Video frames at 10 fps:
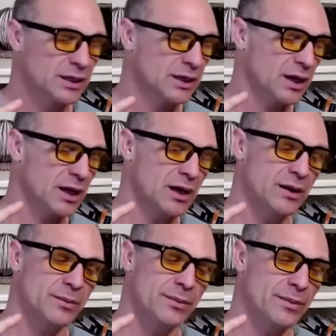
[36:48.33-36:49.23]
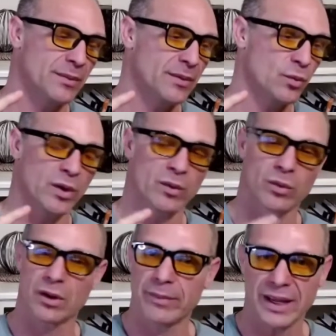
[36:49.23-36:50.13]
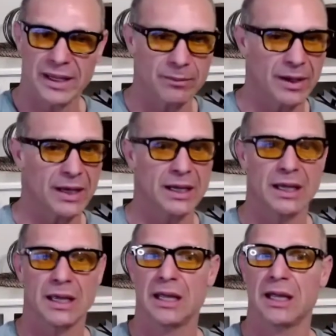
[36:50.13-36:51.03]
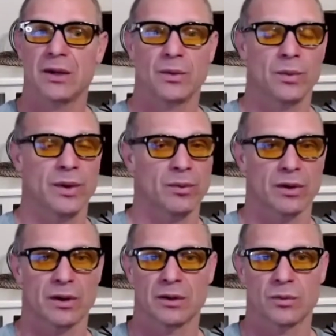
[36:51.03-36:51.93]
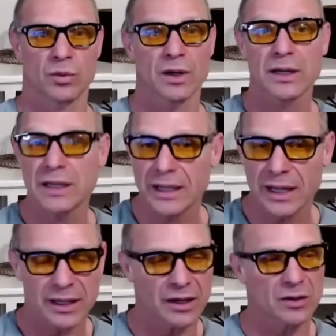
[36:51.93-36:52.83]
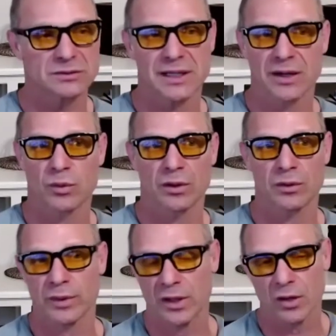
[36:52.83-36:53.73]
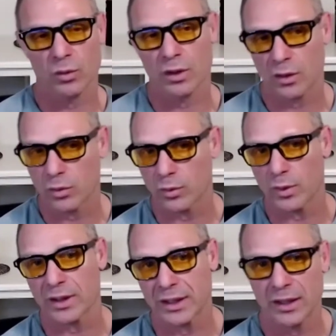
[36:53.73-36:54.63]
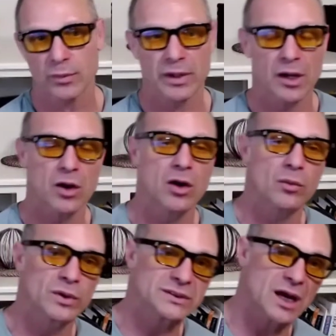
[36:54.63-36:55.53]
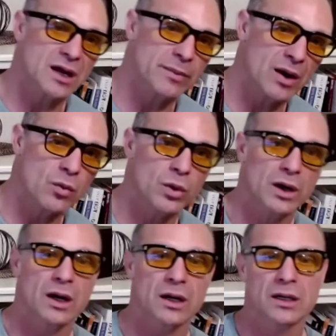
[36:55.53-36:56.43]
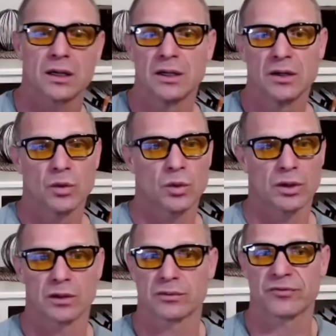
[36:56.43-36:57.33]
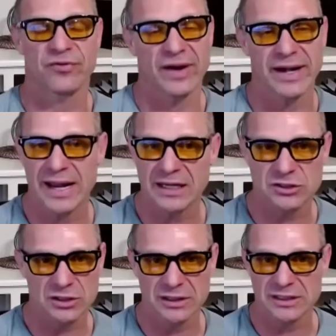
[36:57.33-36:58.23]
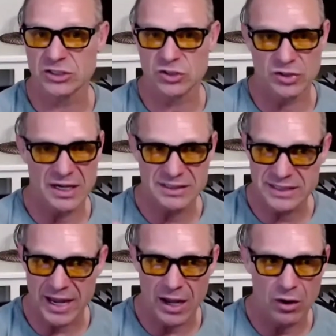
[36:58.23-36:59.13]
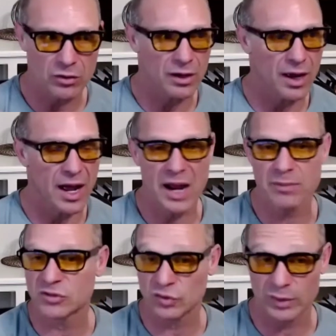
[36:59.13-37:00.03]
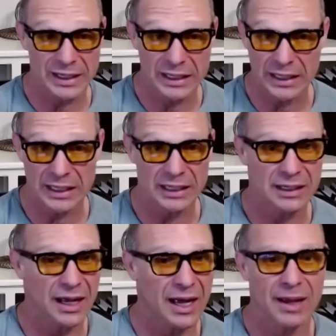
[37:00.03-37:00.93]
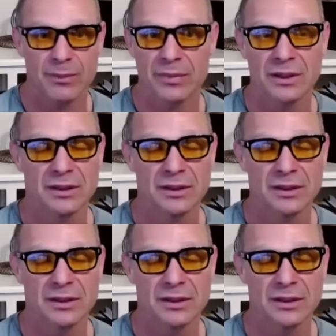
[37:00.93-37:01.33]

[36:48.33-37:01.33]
Um, we weren't making money. We were working. together. You know, it's like we we go to work, we're working. We go home, we talk about work. We're financially stressed out. I'm drinking. I'm